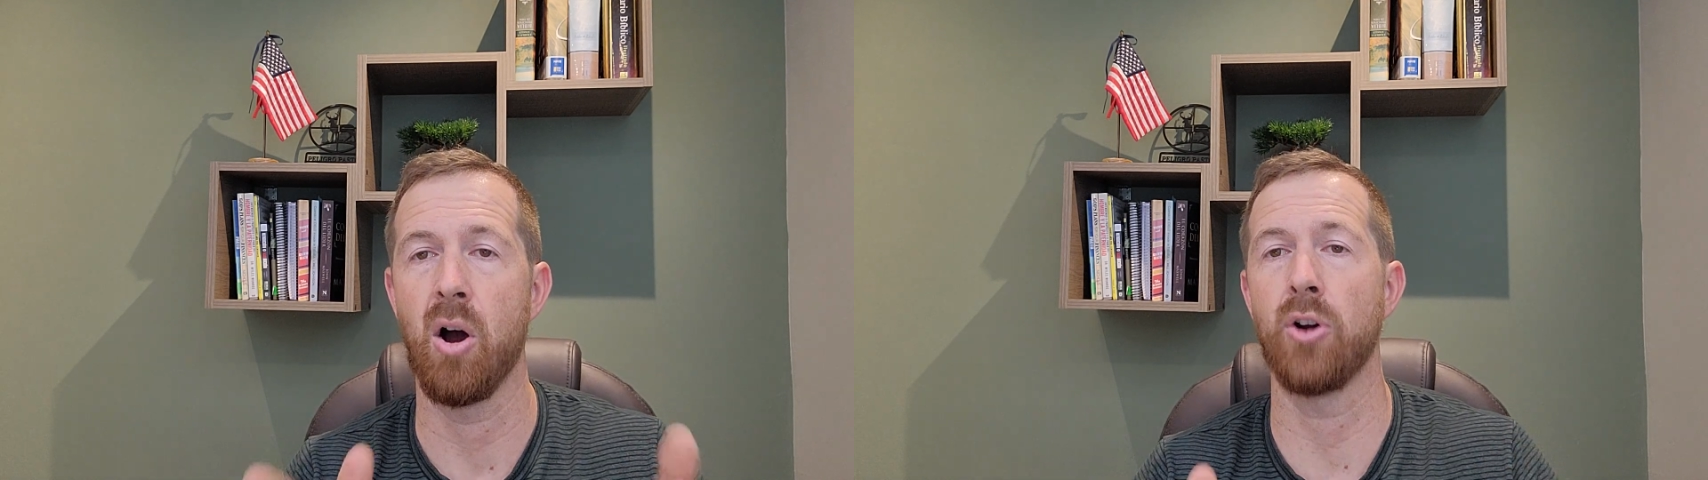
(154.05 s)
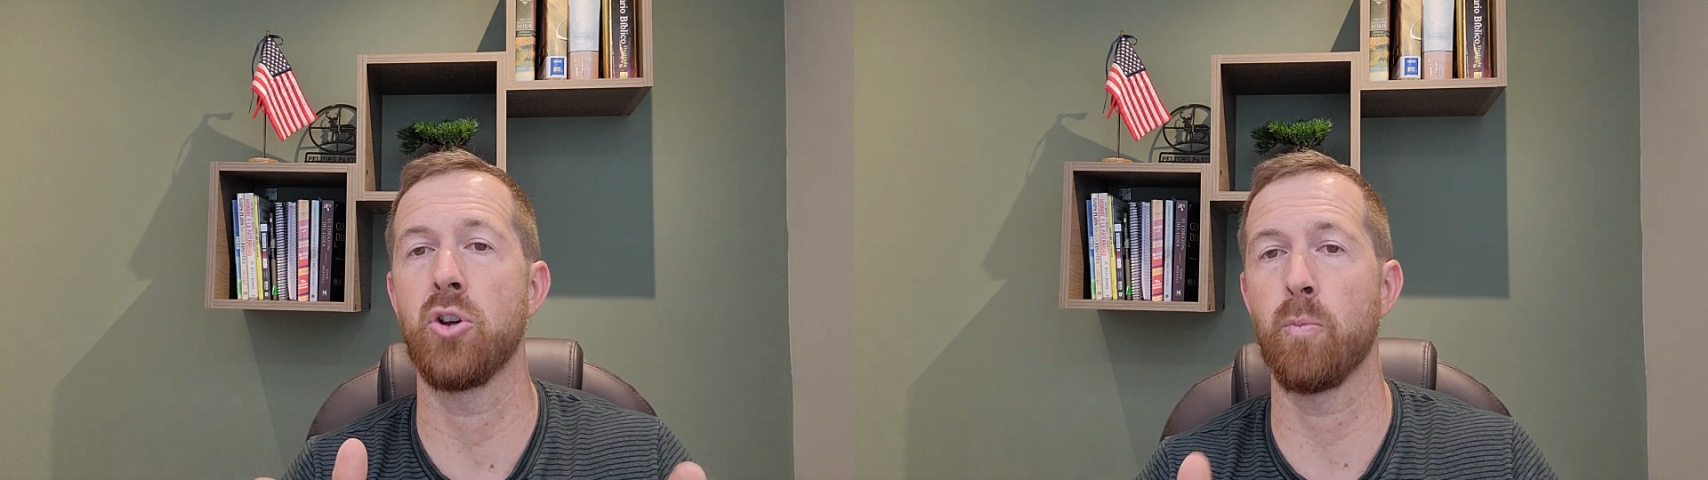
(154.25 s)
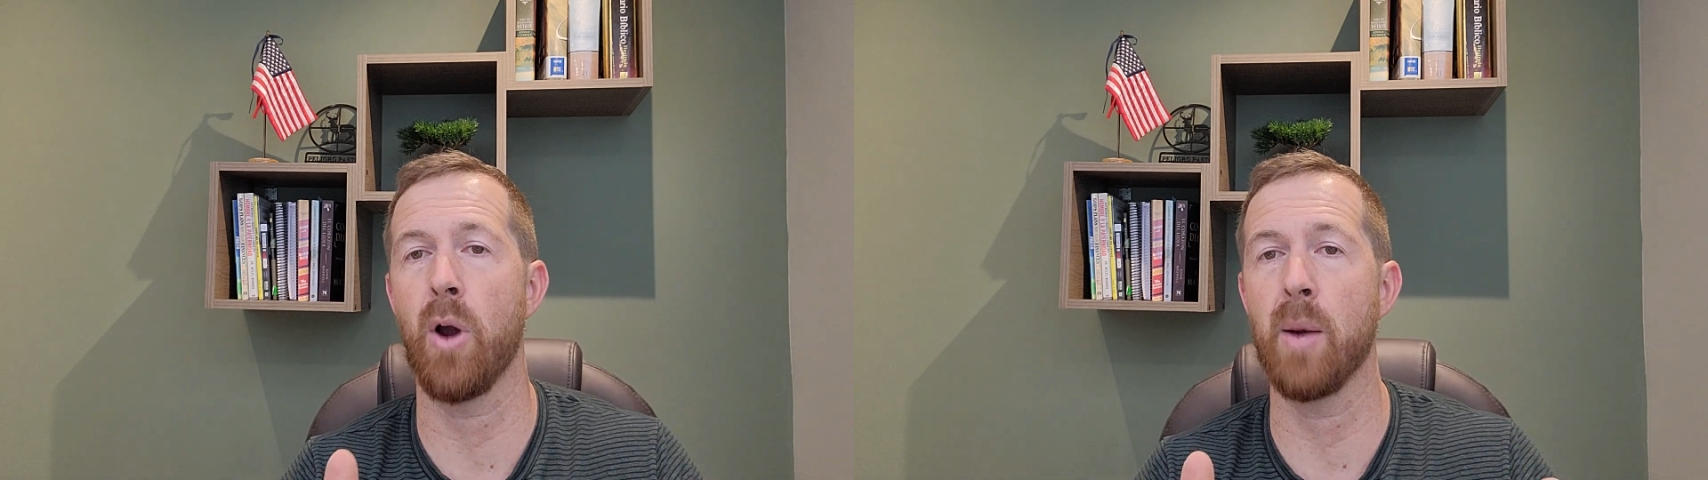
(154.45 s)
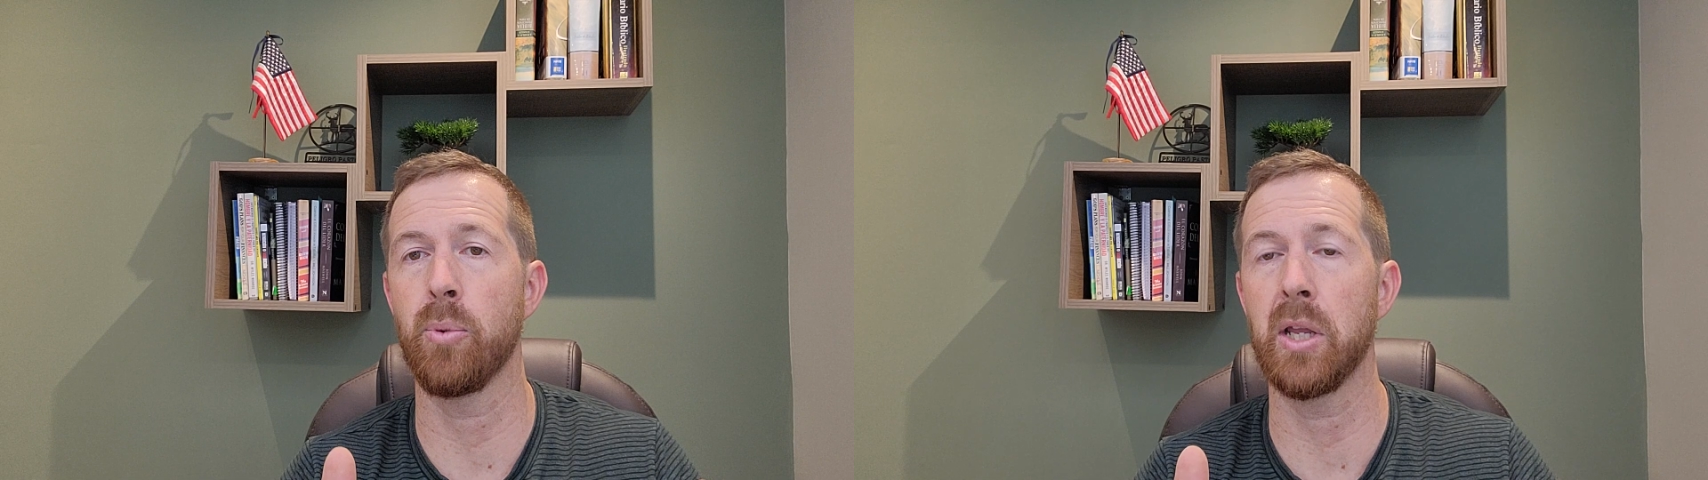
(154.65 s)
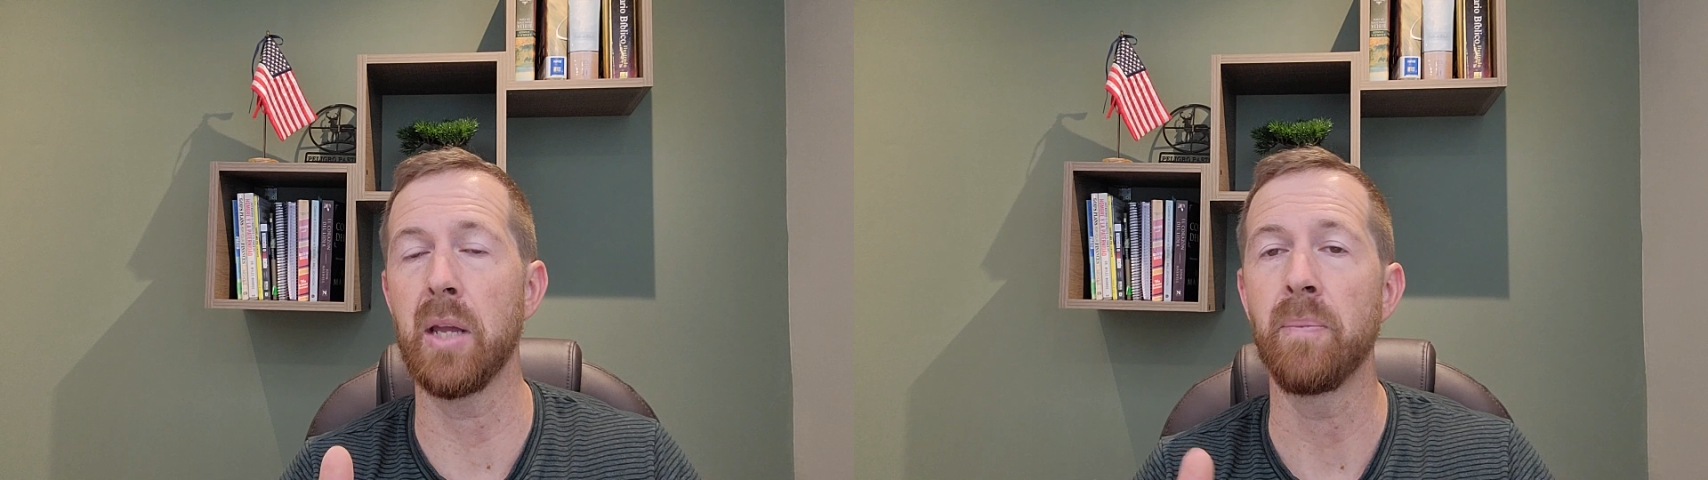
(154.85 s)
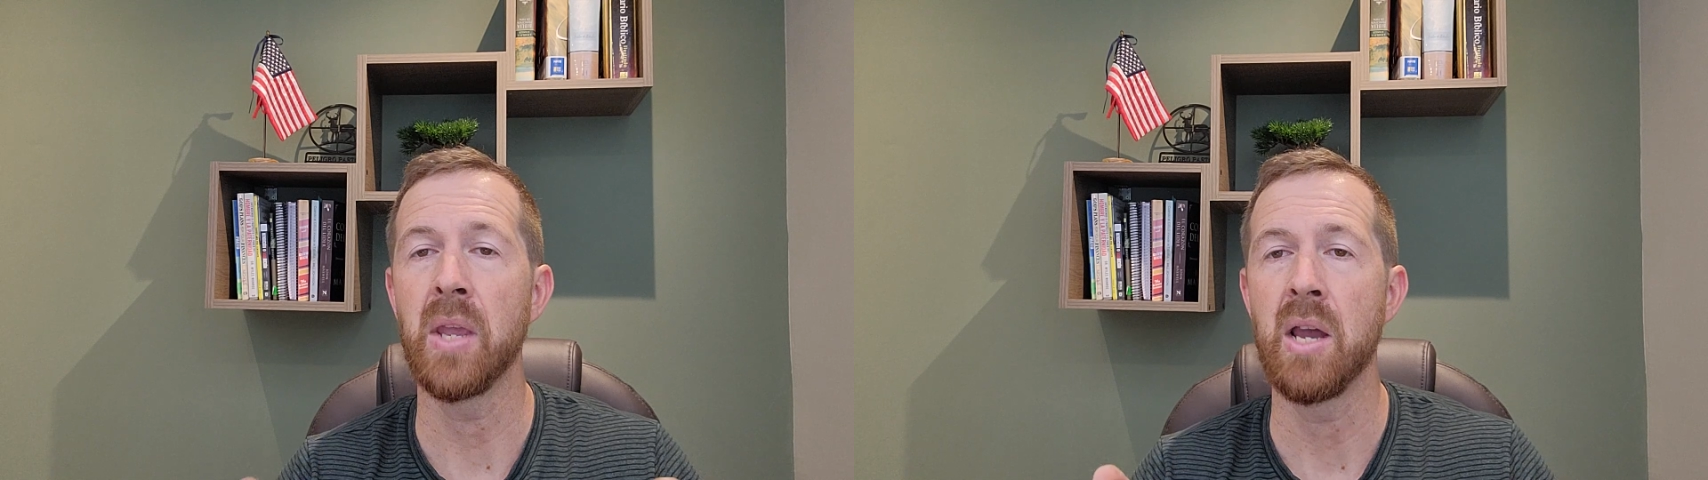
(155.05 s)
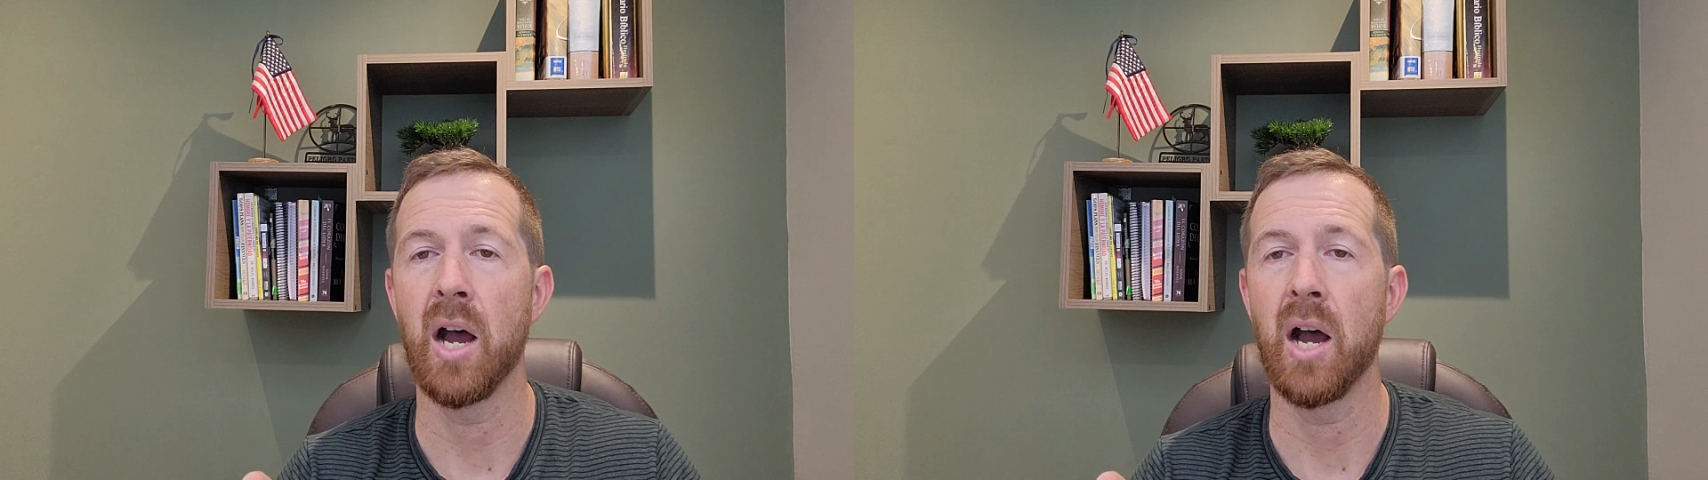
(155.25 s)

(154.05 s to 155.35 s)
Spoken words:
on your property.